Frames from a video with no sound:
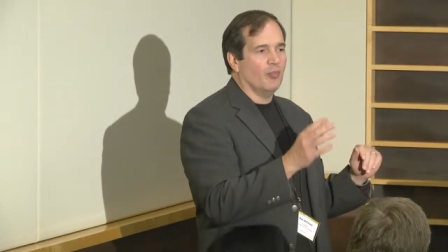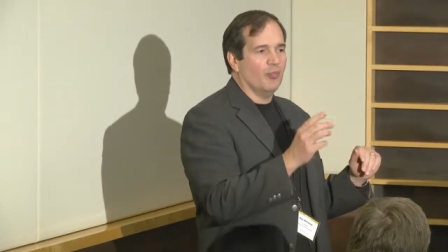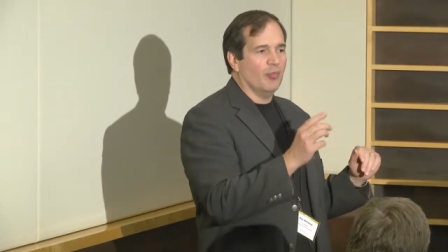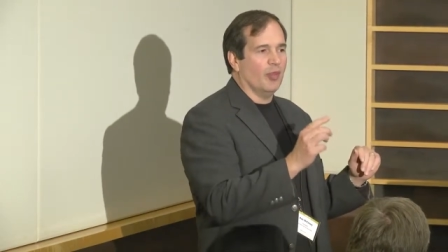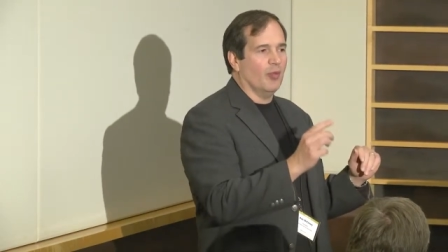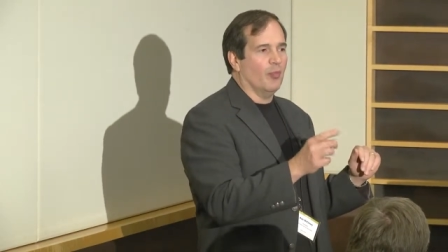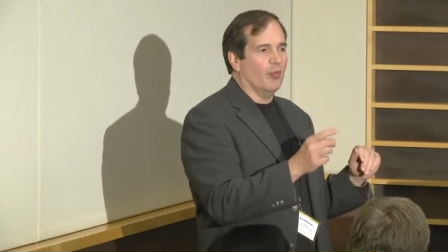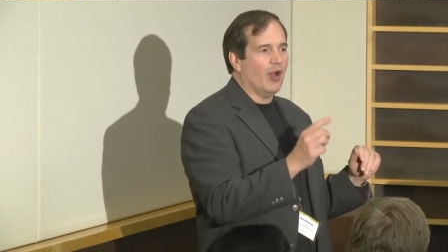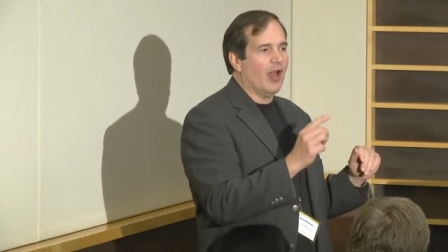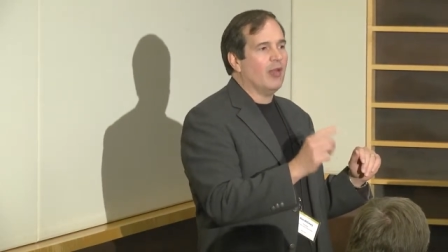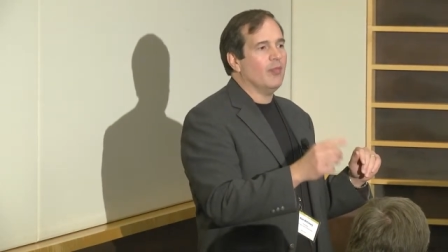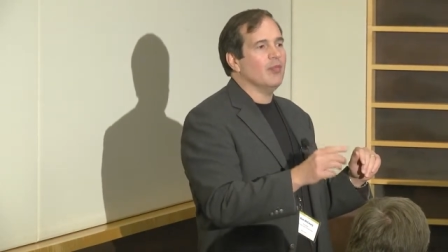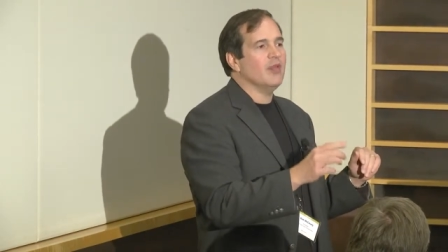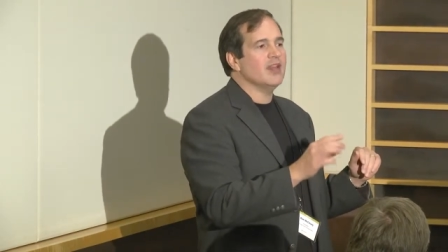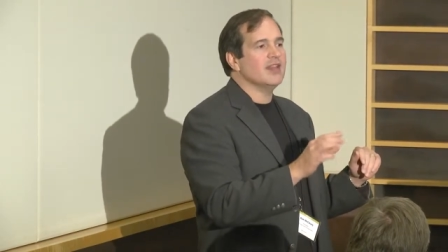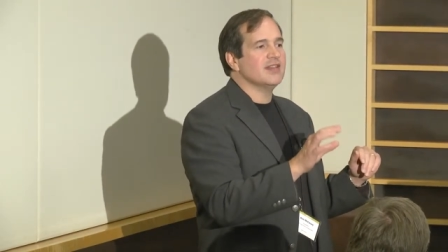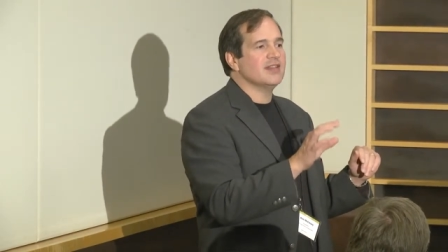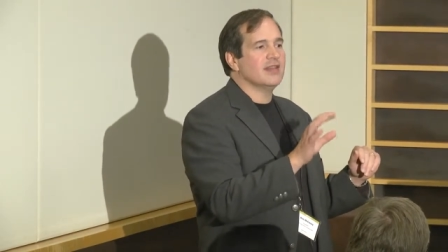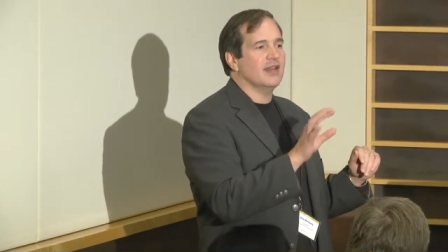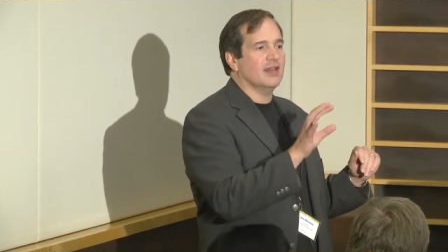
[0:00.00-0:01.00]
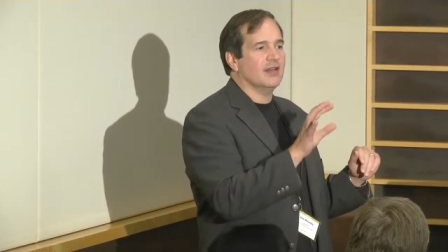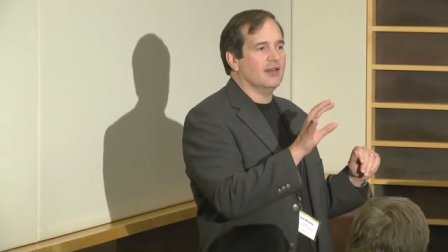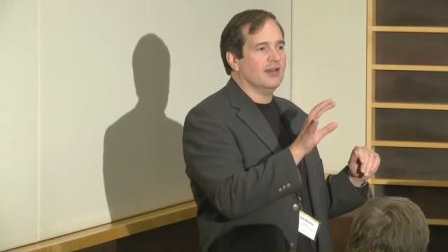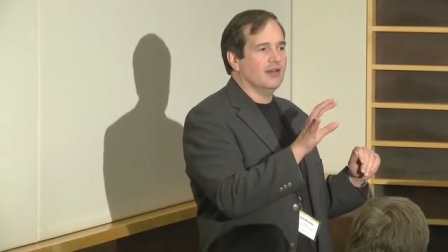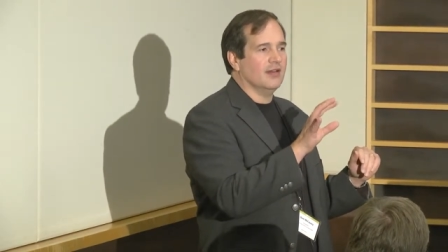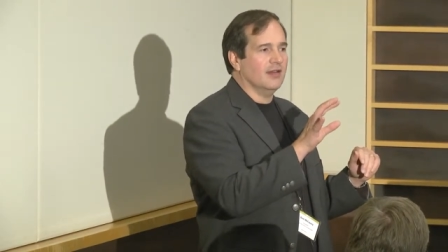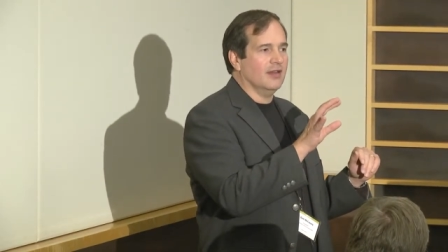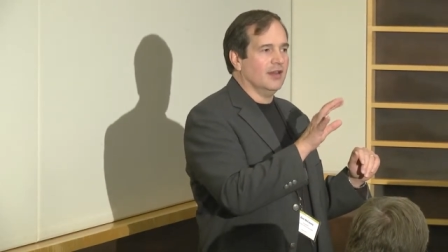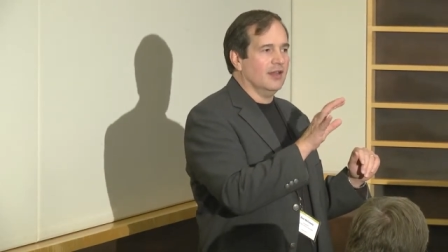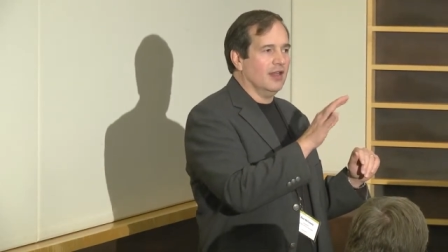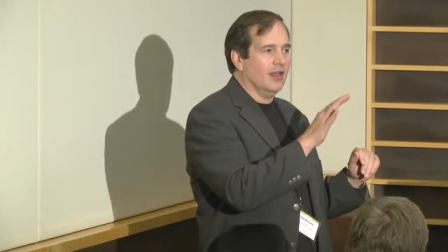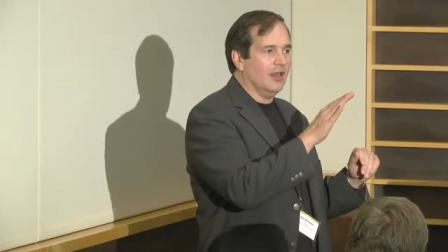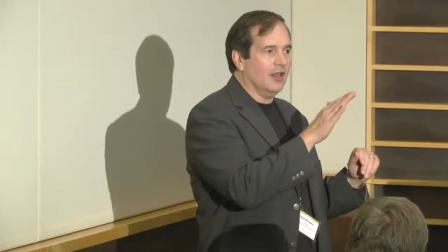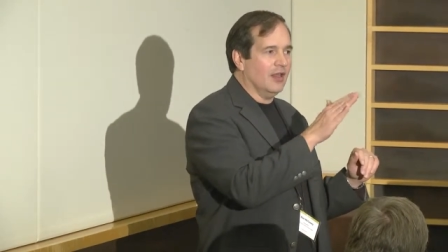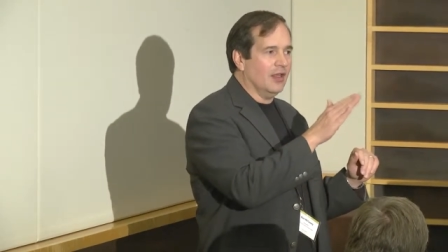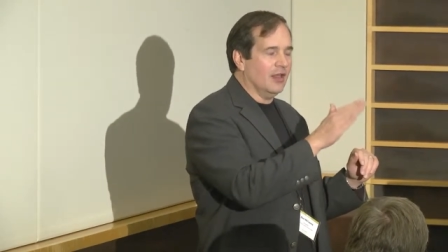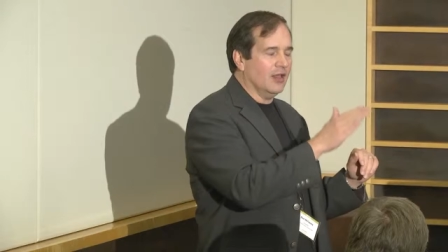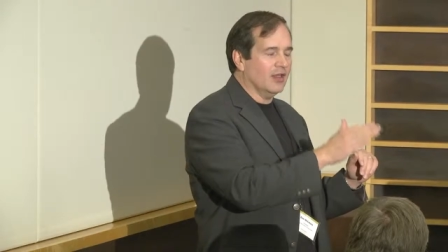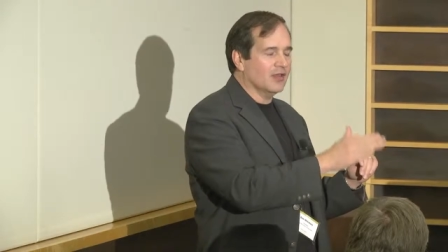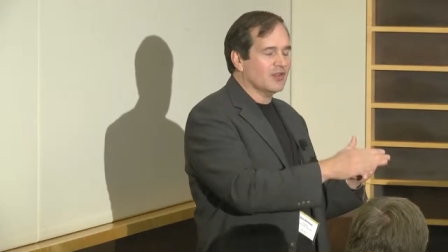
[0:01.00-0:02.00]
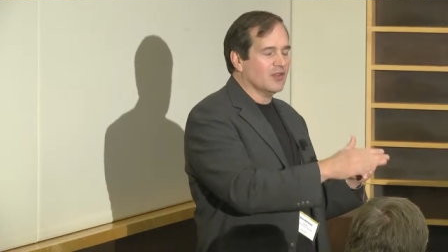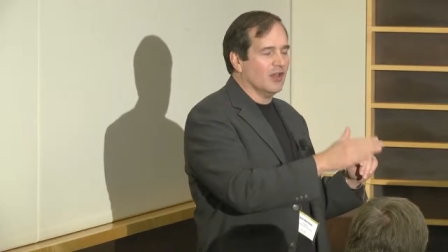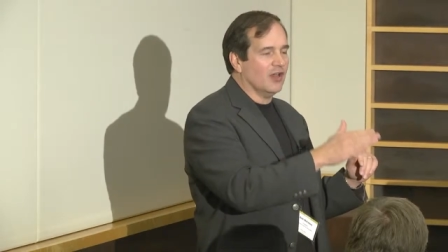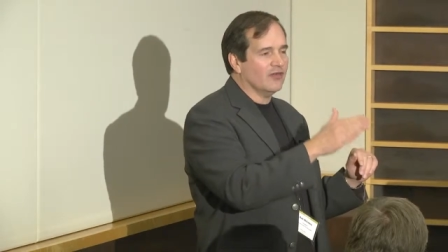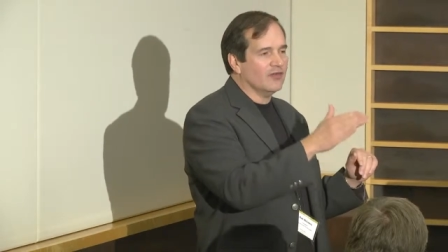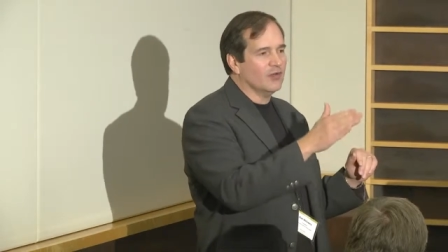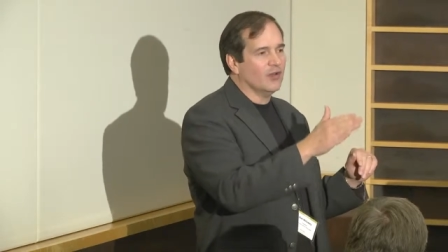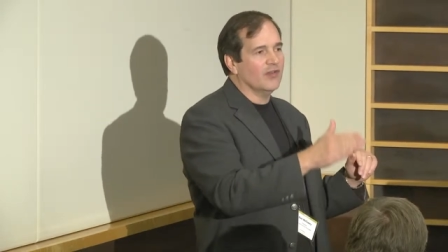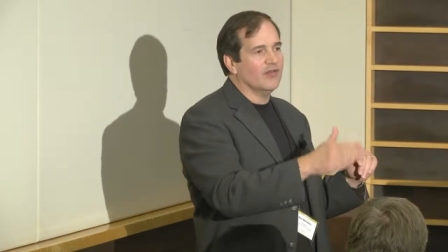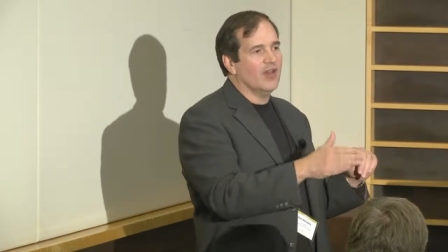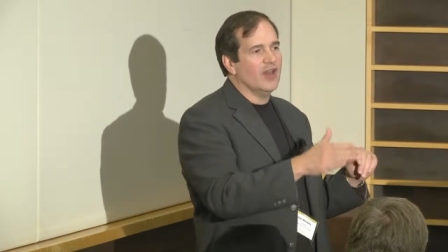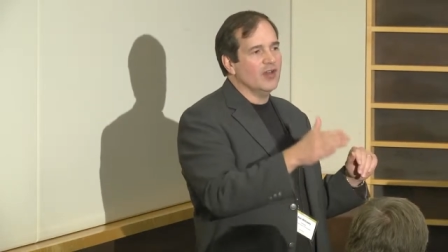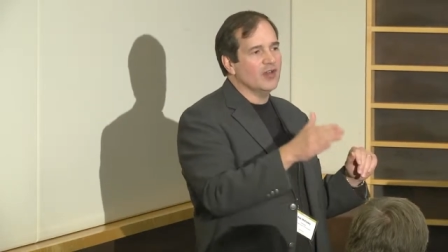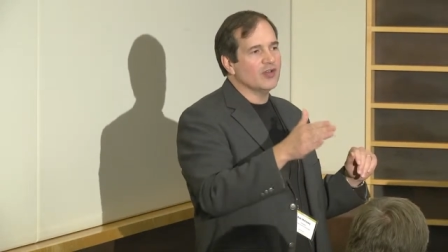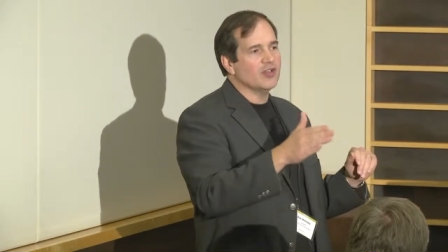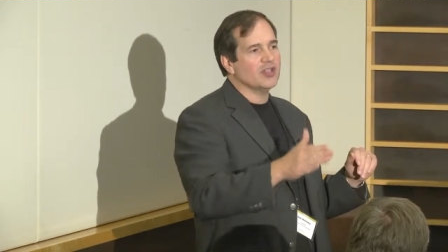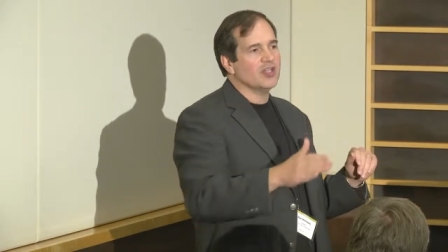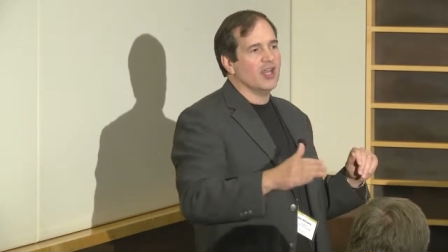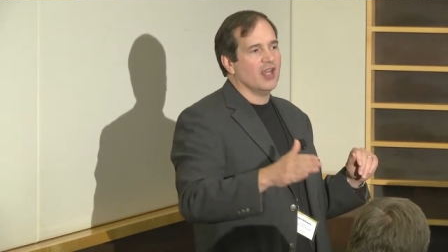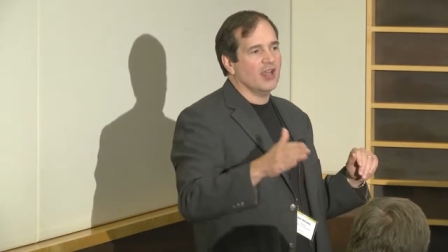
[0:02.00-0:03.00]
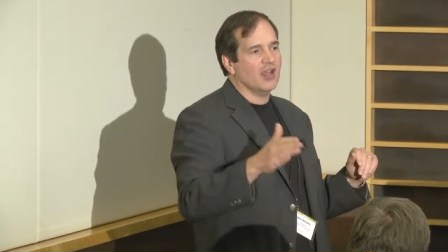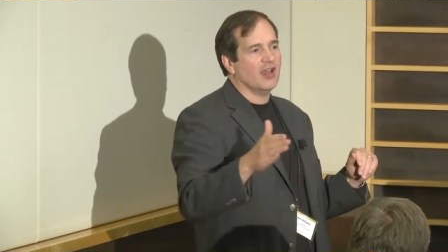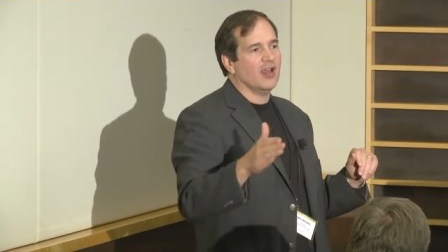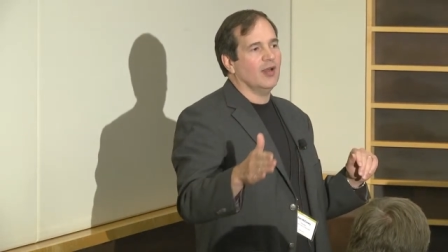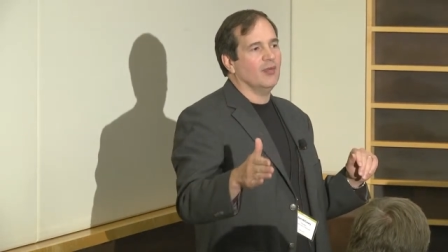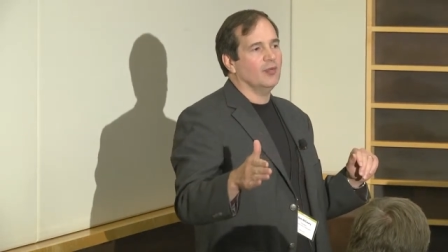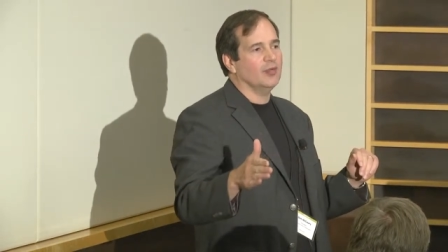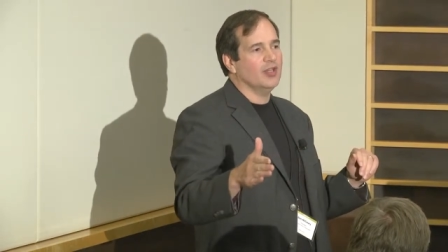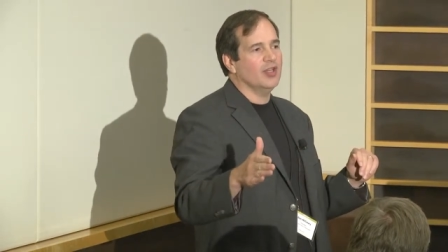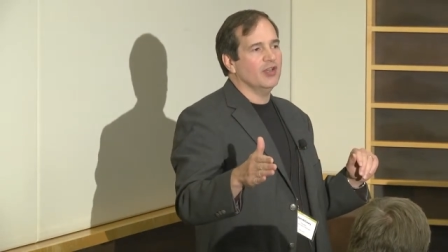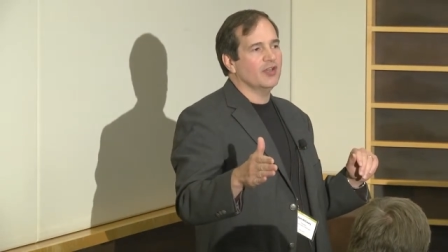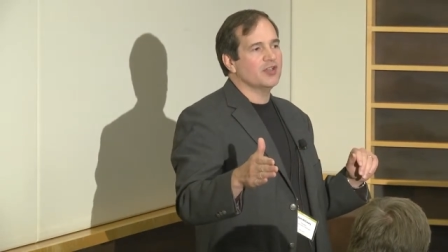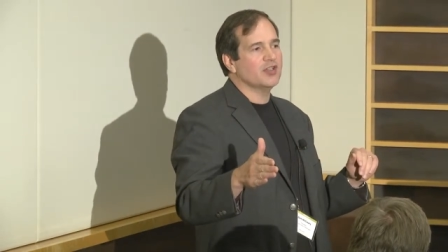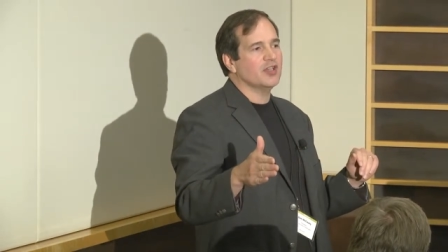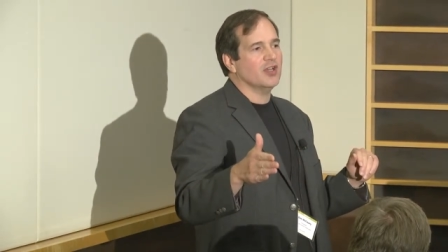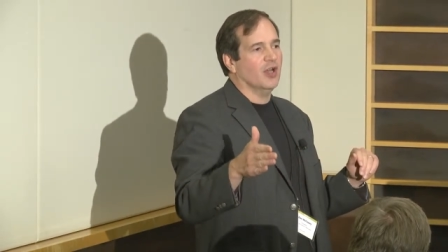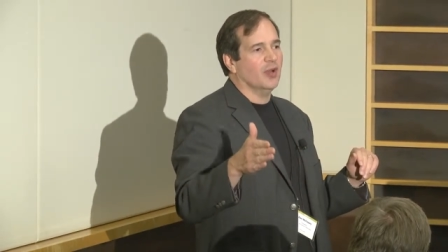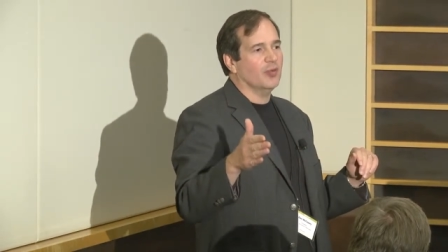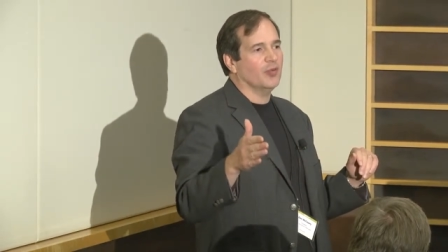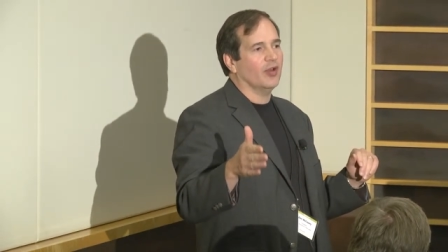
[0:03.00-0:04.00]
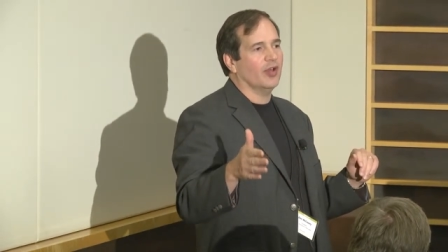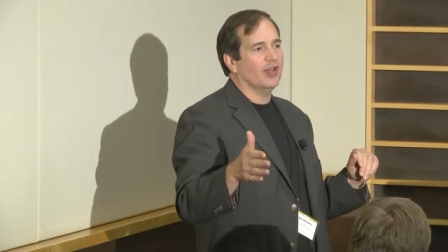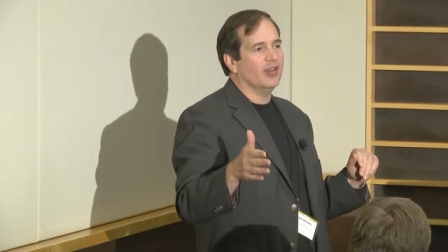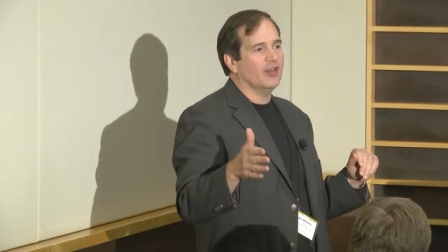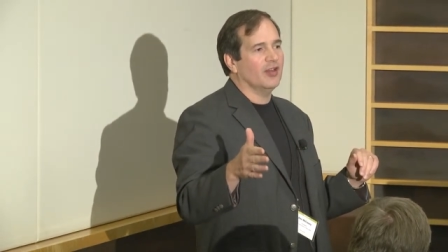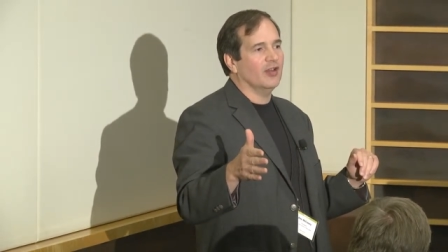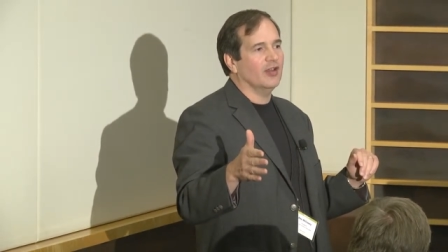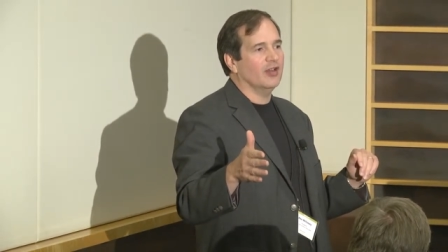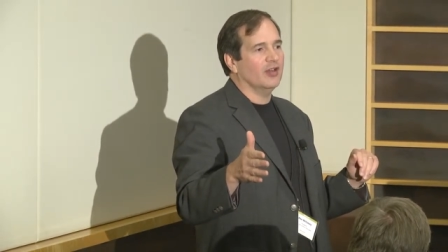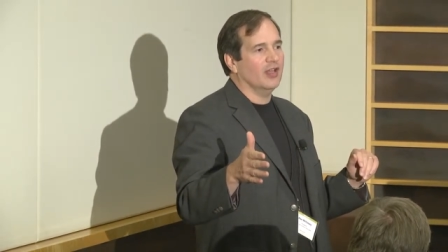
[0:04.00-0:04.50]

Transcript: The problem is that software vendors take a couple years to upgrade their